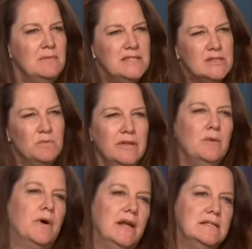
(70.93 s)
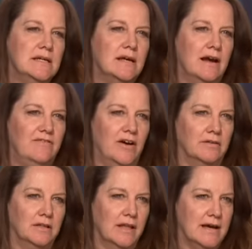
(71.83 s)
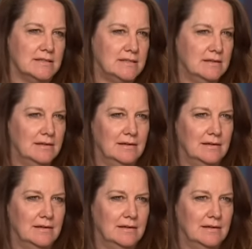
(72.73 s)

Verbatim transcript: I mean, that's really what he did, I felt, the last,